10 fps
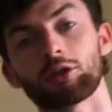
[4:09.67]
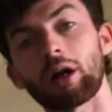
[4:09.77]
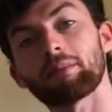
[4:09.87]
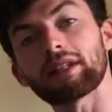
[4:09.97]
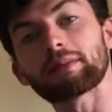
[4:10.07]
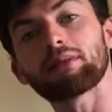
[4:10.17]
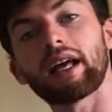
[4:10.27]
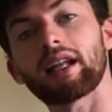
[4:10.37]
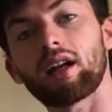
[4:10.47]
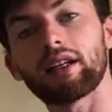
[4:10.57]
Trumpets
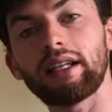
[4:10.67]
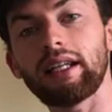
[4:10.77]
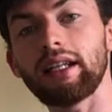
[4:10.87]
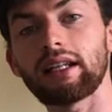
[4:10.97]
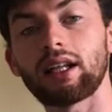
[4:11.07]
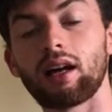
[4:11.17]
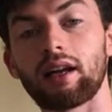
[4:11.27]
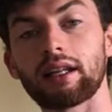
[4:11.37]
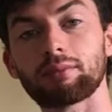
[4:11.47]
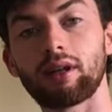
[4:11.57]
played on E,
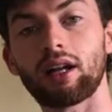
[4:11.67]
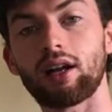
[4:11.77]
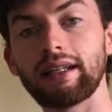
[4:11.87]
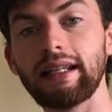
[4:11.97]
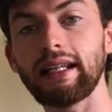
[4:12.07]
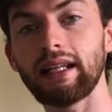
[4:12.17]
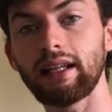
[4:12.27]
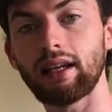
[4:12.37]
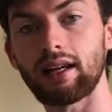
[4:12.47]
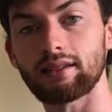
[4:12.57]
clarinets played on
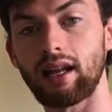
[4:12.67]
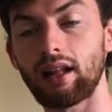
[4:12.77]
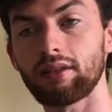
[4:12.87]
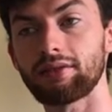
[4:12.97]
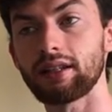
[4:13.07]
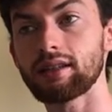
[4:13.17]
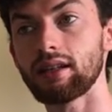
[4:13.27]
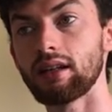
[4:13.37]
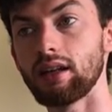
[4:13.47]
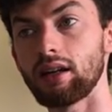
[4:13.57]
E as in
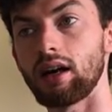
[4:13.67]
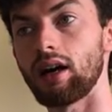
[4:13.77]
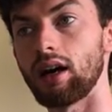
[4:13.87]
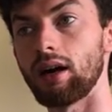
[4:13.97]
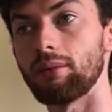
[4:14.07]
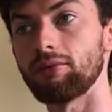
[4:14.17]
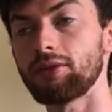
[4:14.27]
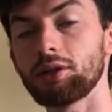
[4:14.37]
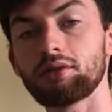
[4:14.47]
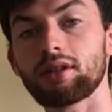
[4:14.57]
elephant.
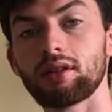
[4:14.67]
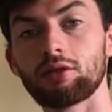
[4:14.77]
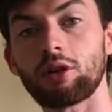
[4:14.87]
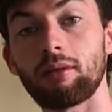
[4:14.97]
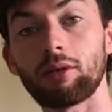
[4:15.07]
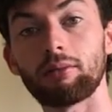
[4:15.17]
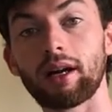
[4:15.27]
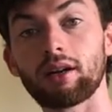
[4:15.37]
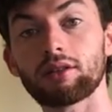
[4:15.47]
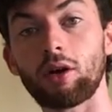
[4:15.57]
Flute, trombone,
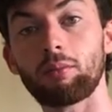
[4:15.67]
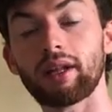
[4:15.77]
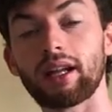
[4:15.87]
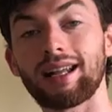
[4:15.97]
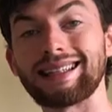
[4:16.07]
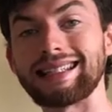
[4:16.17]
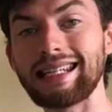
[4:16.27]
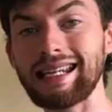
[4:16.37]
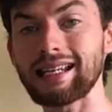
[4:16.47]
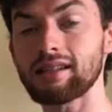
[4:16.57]
baritone played on
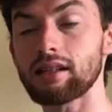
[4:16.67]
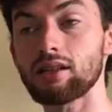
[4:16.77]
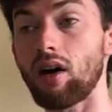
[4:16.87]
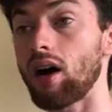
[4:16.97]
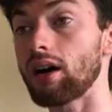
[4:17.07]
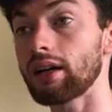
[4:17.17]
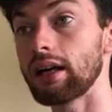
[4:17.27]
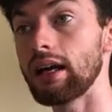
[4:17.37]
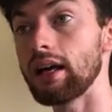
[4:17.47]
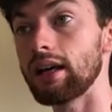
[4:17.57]
D as in dog.
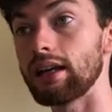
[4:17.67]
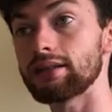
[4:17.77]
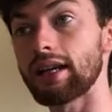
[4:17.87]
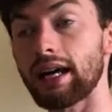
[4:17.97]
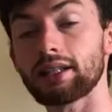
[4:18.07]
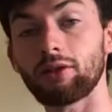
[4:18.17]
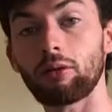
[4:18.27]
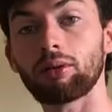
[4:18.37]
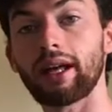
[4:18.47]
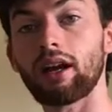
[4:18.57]

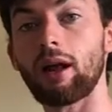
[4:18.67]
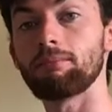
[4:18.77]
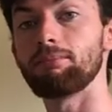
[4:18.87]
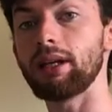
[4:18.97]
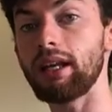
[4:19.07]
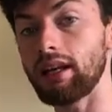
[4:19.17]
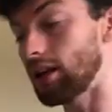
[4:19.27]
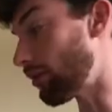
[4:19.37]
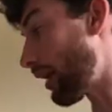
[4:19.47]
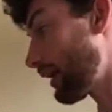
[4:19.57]
Saxophone played on
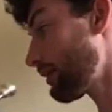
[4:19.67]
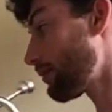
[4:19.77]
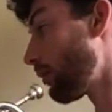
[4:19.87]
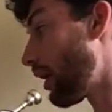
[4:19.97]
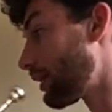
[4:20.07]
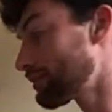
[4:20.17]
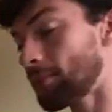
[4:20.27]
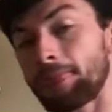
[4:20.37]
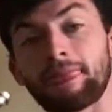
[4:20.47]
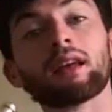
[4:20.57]
B. Ready? 1,
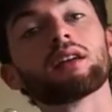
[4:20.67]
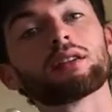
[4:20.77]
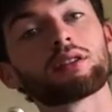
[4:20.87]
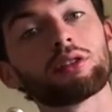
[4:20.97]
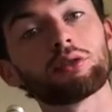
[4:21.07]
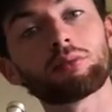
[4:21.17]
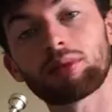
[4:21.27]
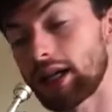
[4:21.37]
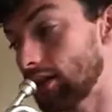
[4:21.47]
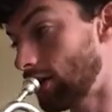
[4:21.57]
2,
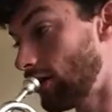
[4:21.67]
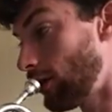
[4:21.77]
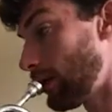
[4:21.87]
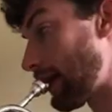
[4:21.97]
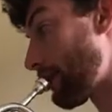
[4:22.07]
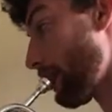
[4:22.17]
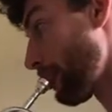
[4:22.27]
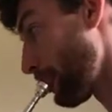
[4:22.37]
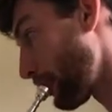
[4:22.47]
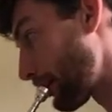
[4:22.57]
play the whole line,
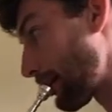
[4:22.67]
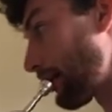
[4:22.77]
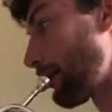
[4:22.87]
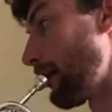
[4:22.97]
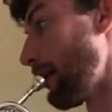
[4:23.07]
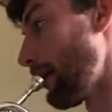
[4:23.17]
go.